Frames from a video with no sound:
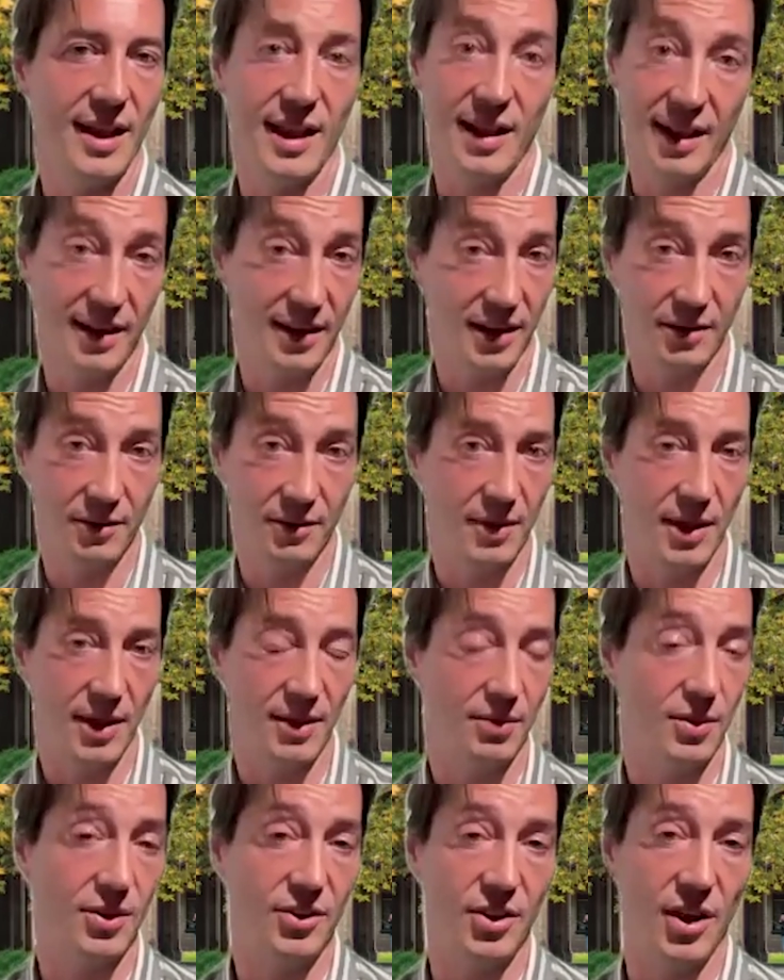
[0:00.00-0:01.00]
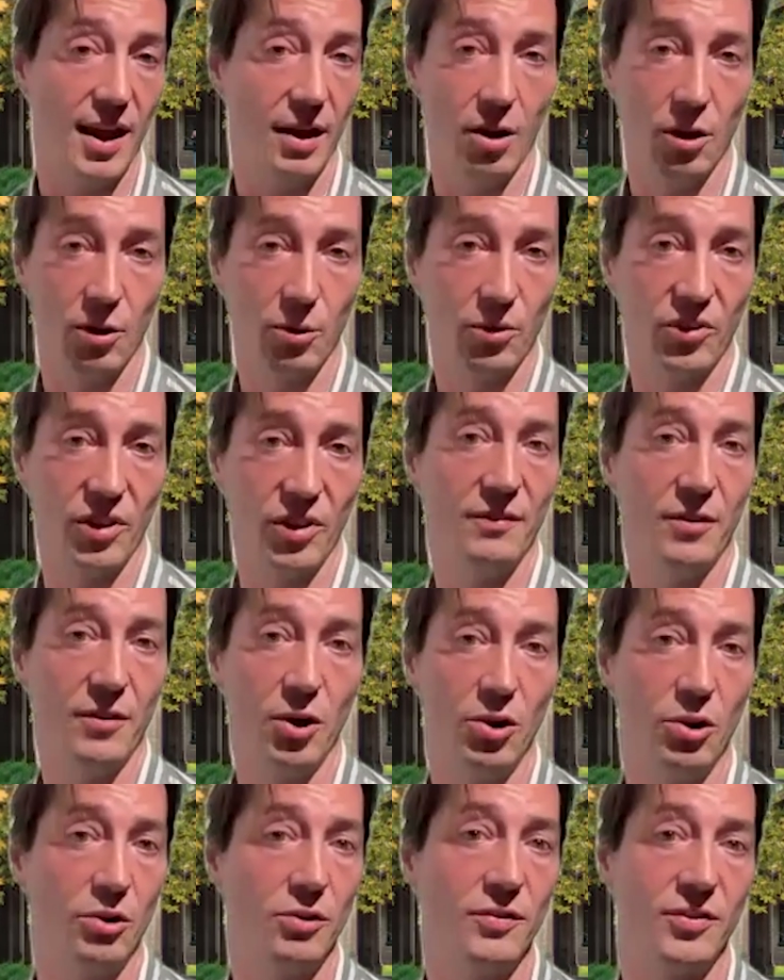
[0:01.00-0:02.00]
uh, and in, and the dialogue was
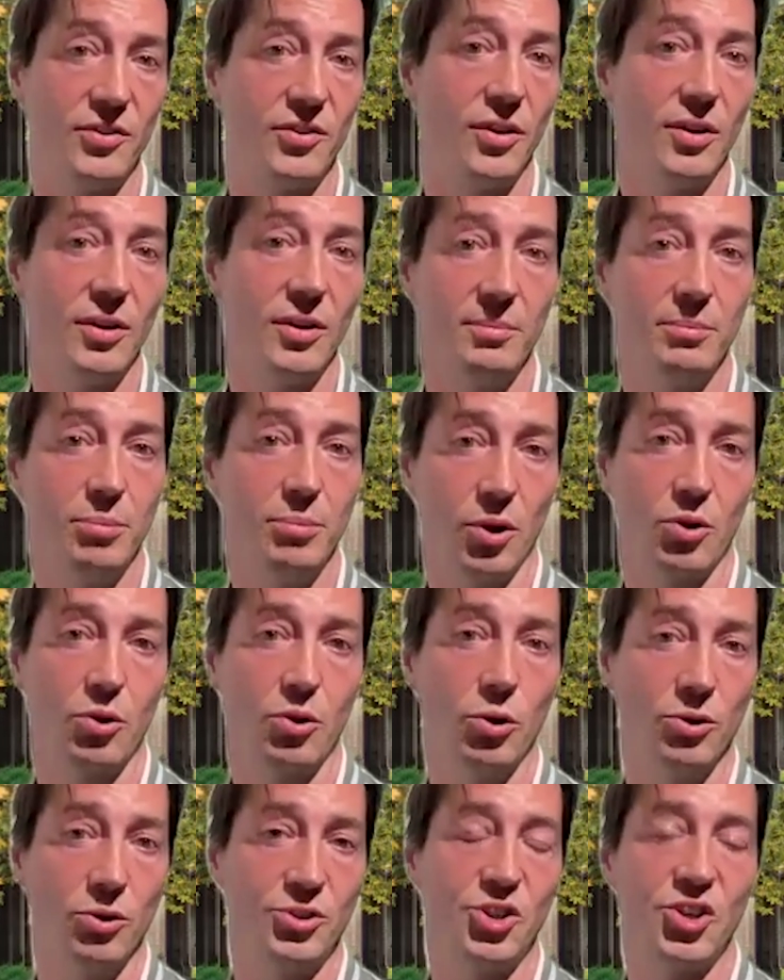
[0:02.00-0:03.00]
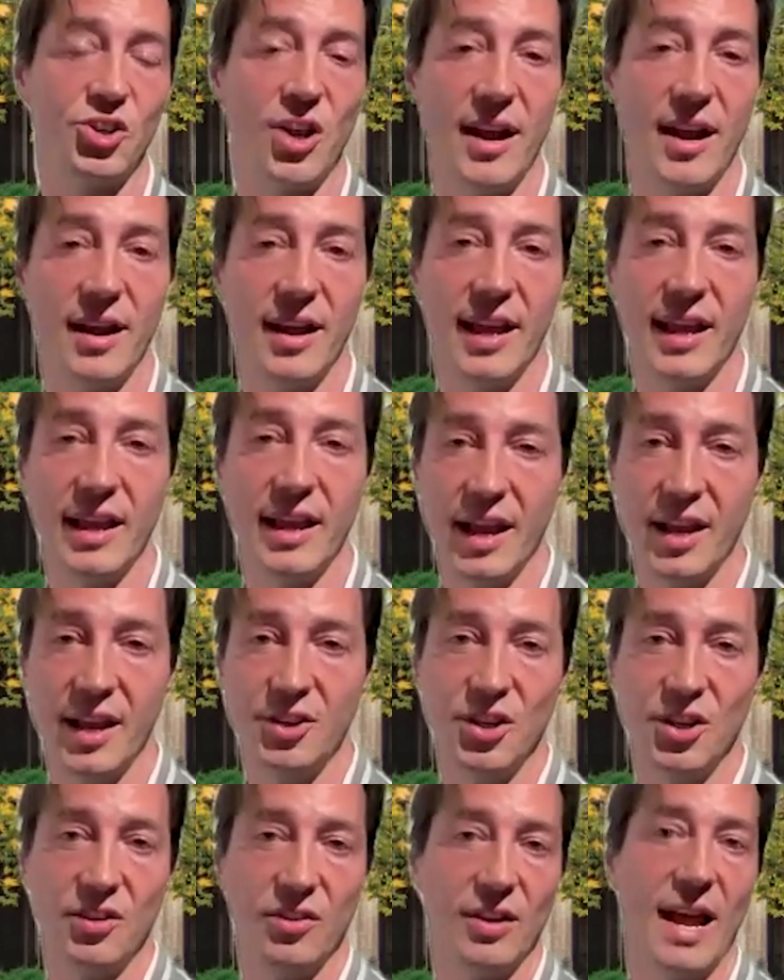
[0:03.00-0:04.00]
involved a book called China
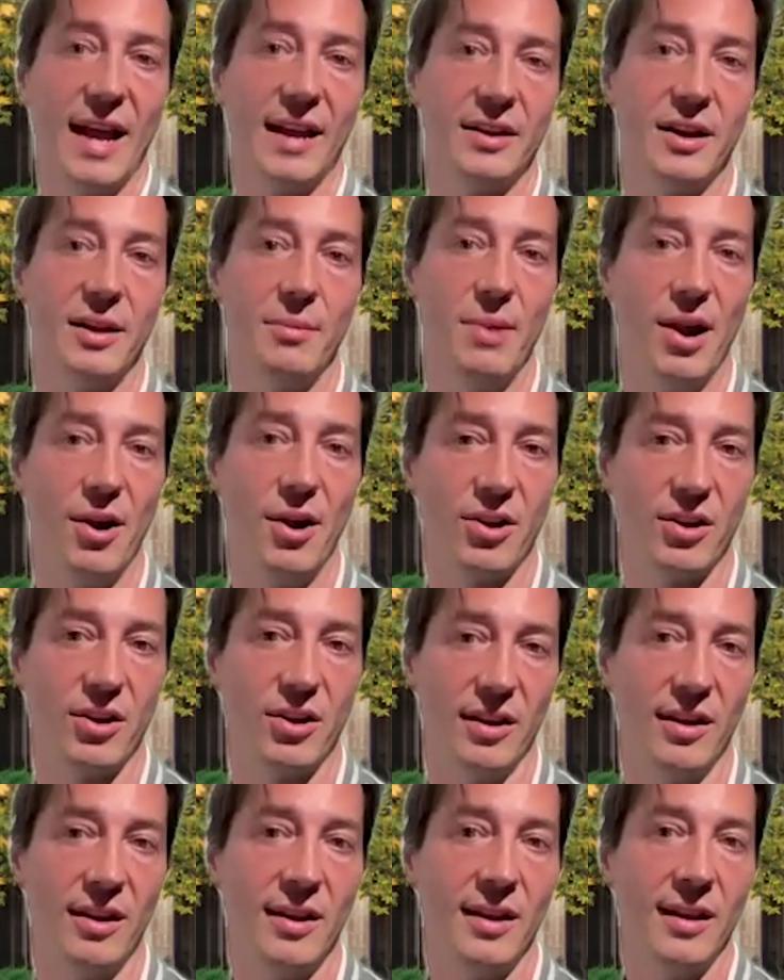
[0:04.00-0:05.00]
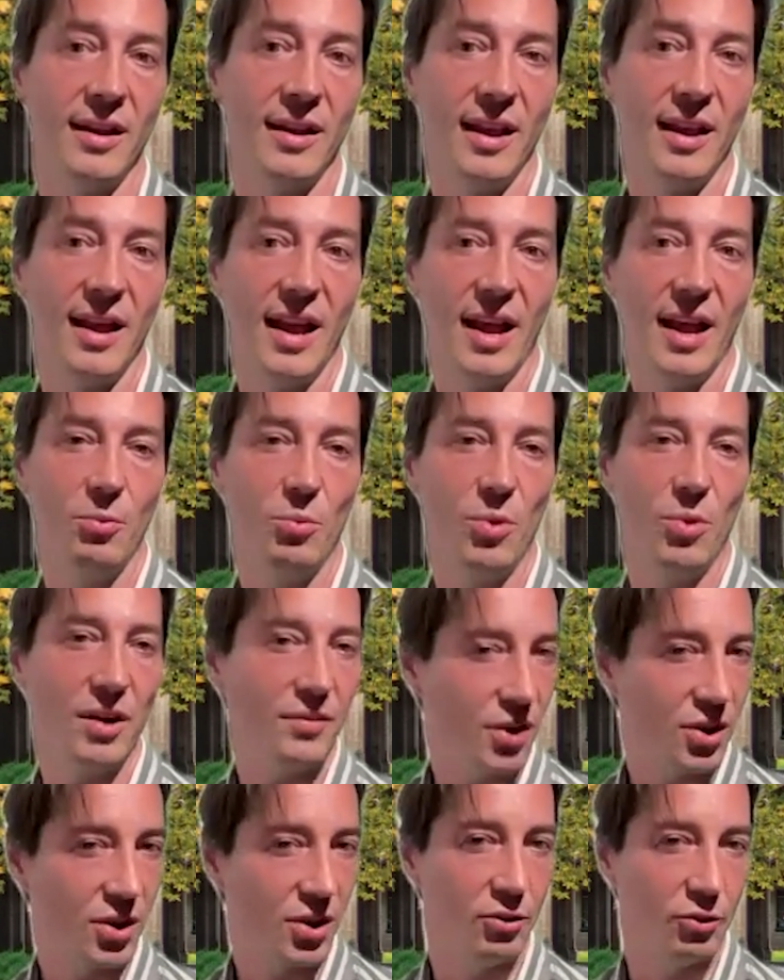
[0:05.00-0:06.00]
Engages Latin America, and one
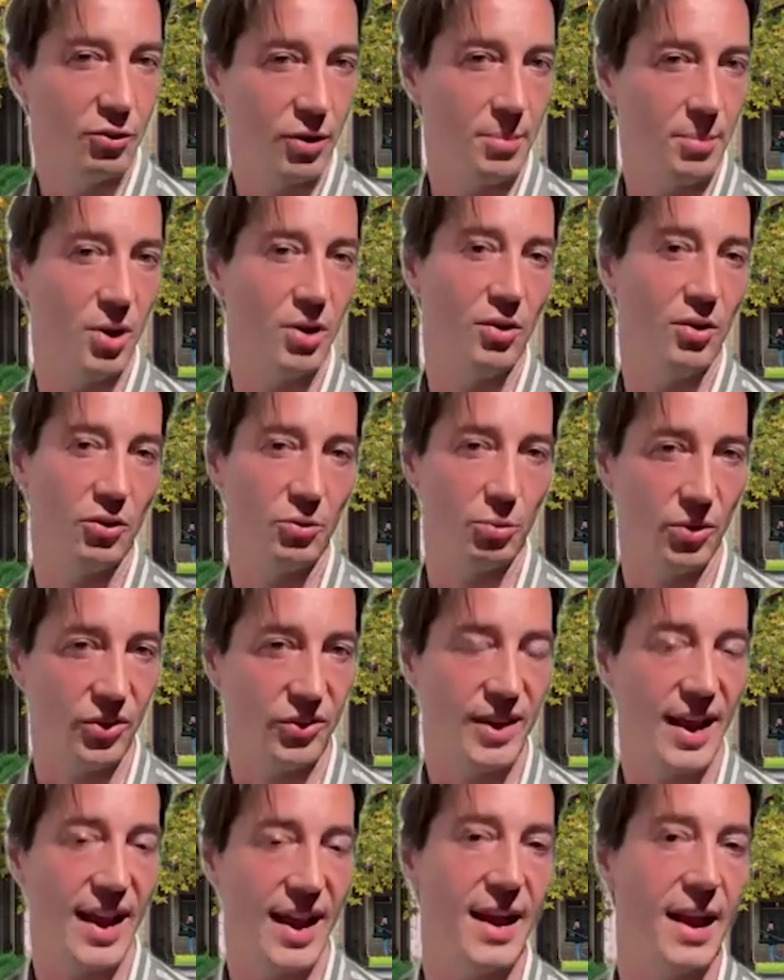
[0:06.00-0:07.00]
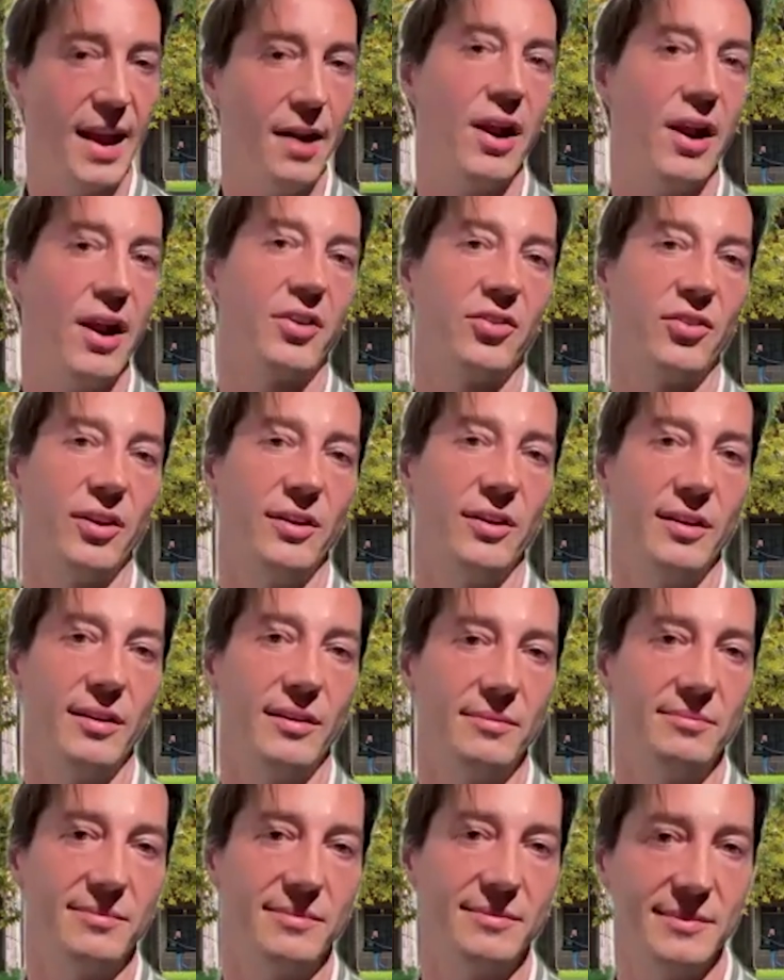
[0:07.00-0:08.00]
of the contributors was Dan Erikson,
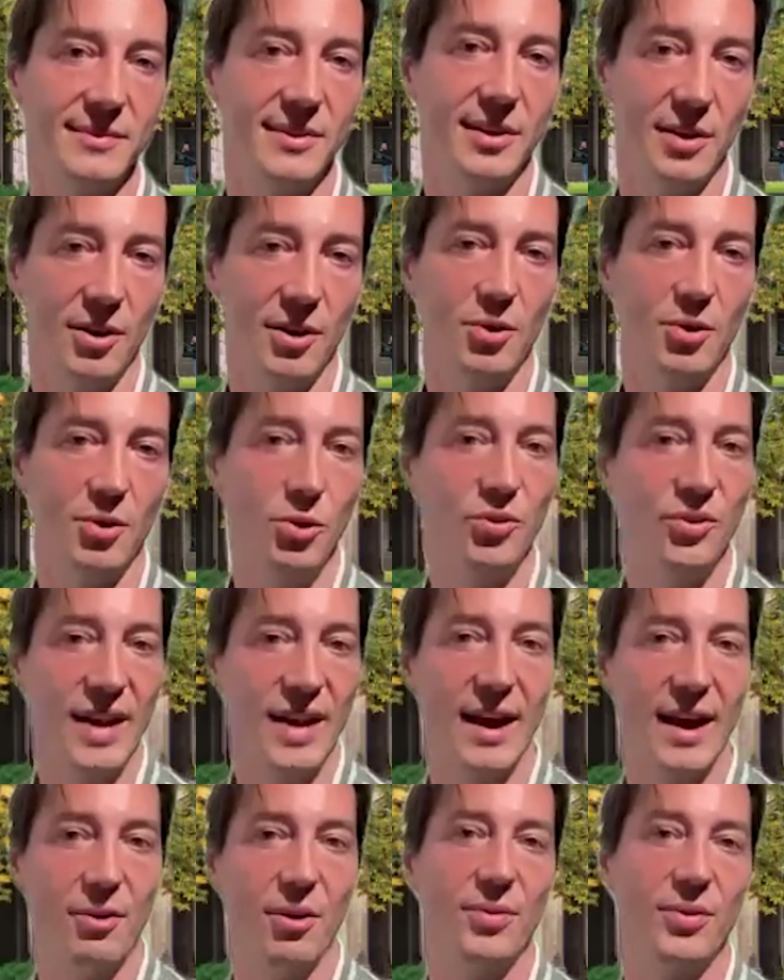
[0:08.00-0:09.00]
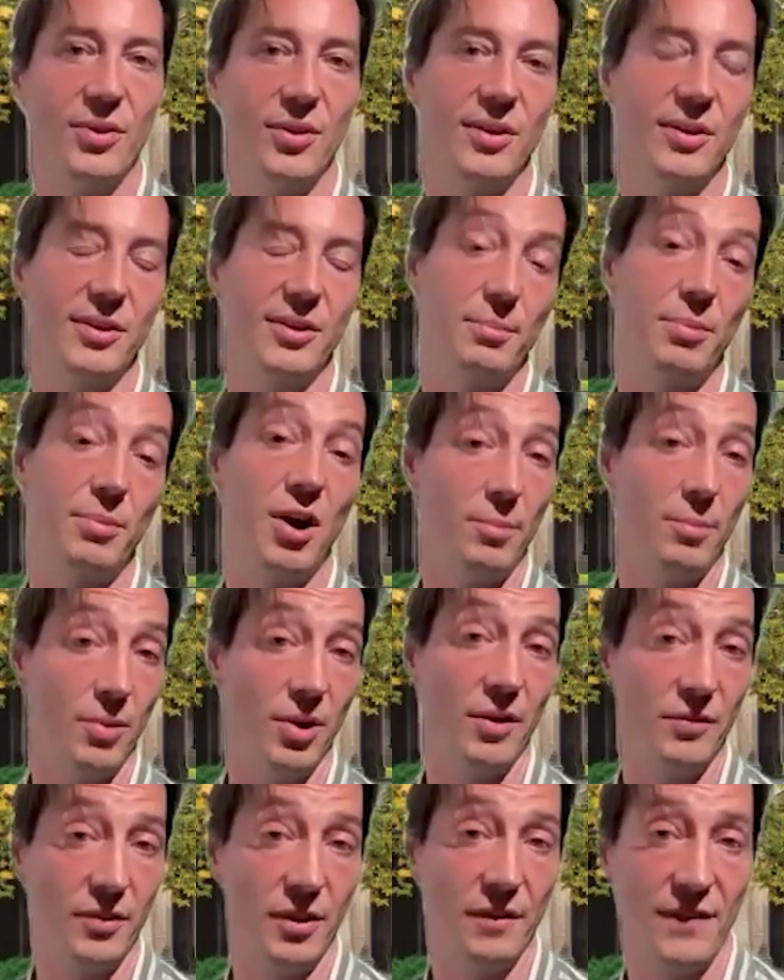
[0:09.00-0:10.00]
uh, you know, who's now at the
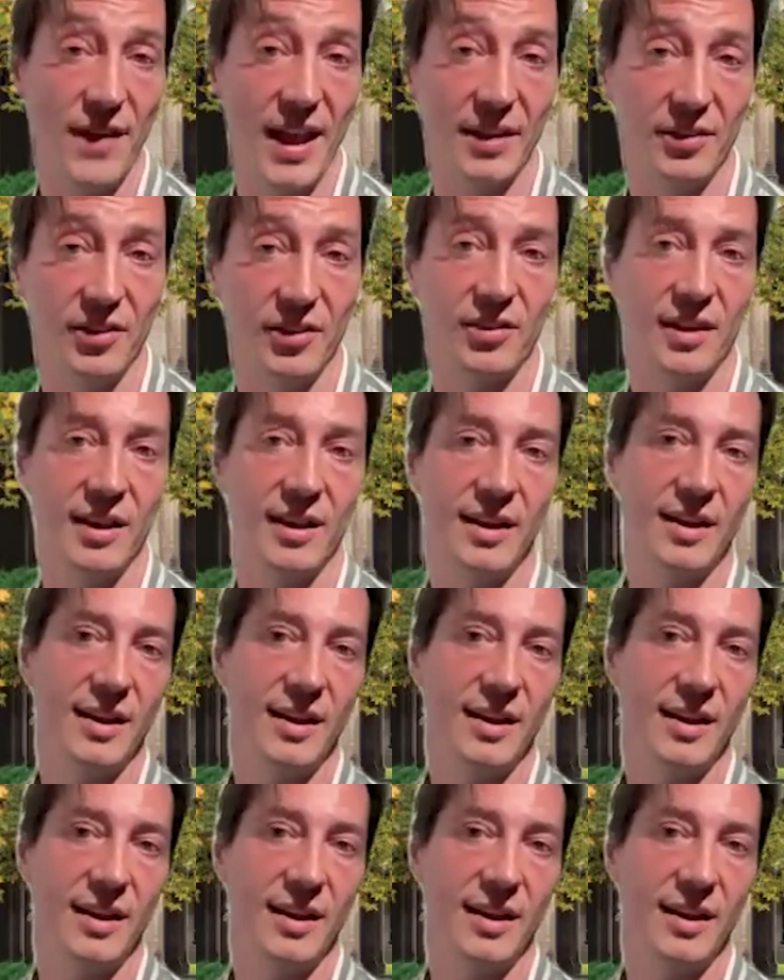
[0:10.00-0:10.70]
Department of Defense,